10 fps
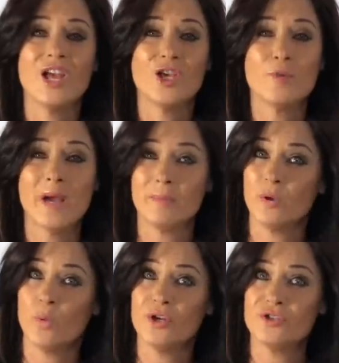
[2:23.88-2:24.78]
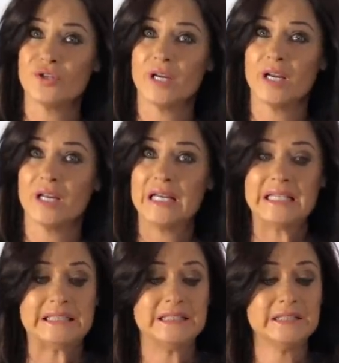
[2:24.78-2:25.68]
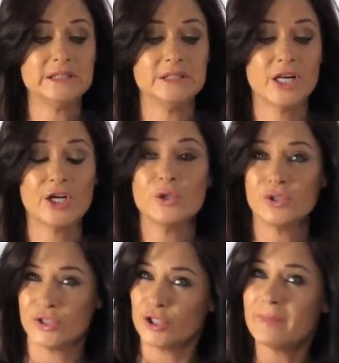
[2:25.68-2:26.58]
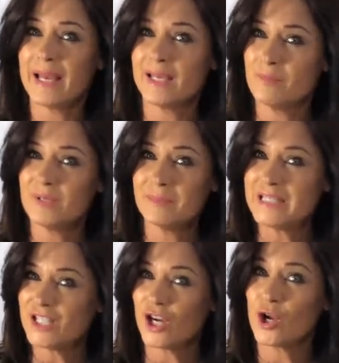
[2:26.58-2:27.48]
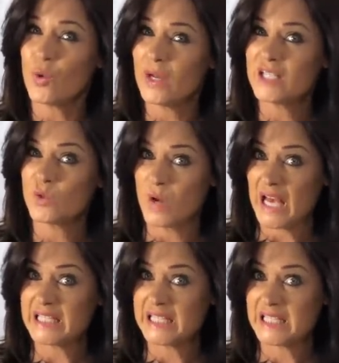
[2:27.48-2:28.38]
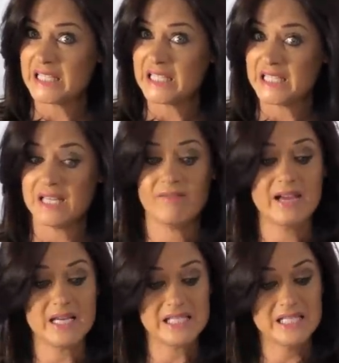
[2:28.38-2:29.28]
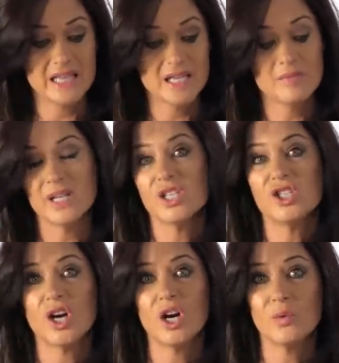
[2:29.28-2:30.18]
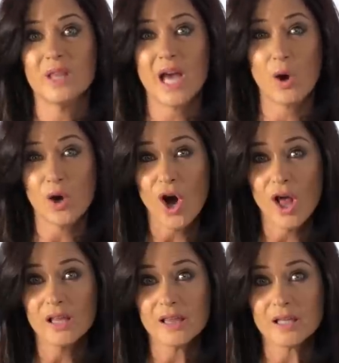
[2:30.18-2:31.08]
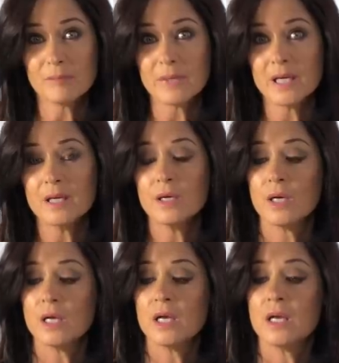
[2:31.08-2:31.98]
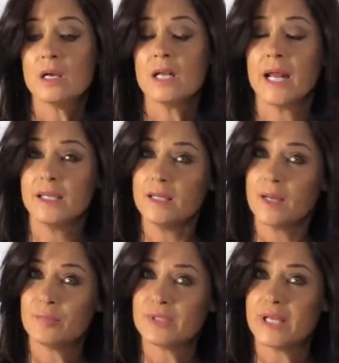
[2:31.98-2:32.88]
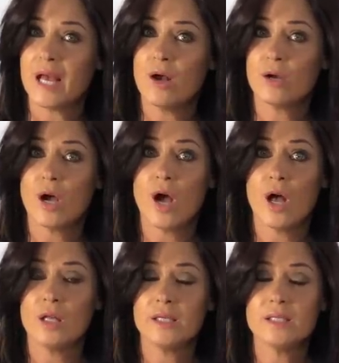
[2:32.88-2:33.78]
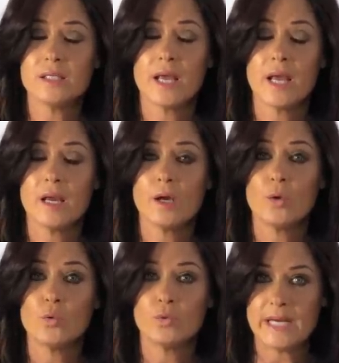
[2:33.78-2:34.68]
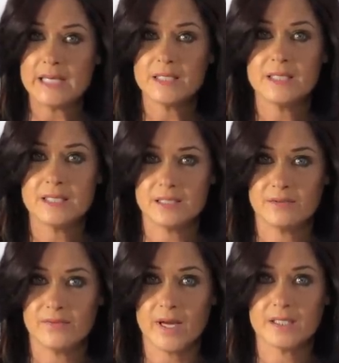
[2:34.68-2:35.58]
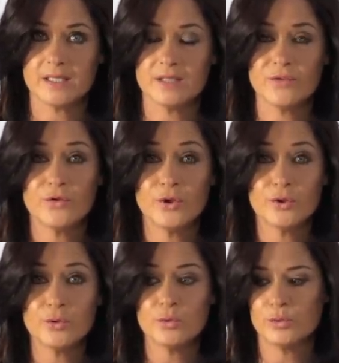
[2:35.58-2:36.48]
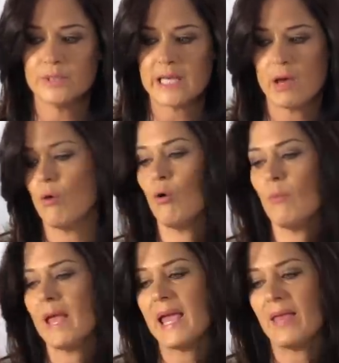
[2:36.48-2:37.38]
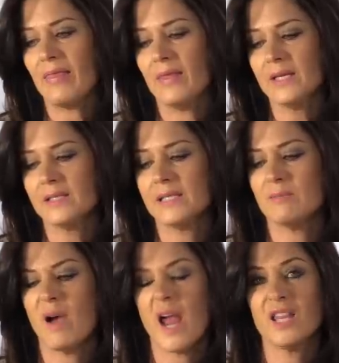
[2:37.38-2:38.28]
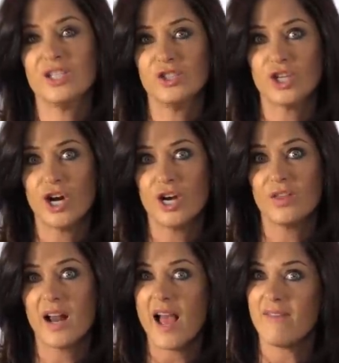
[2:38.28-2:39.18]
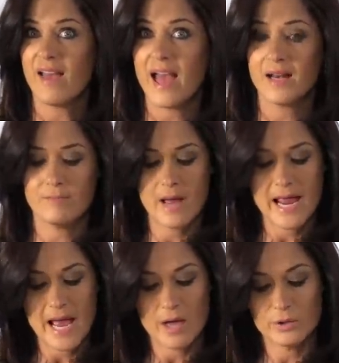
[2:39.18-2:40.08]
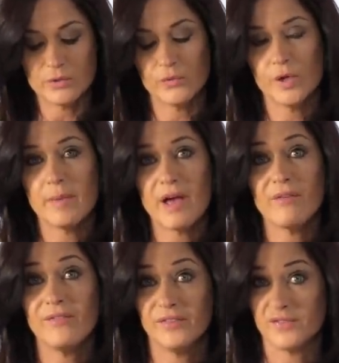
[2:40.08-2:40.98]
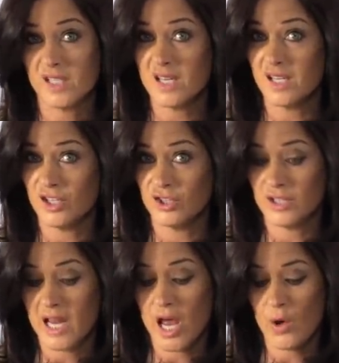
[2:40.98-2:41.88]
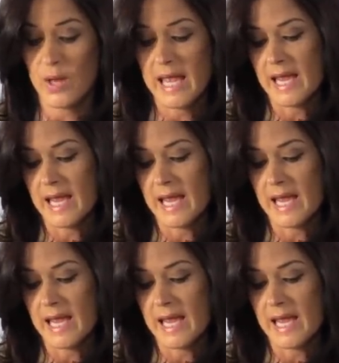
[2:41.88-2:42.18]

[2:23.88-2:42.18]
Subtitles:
You might be wondering, oh, are you sure my implements aren't going to rust if I stick them in a jar with alcohol in them? 99% alcohol is a great disinfectant for your tools at home. And this is my little jar that I've had in my house for about 15 years now.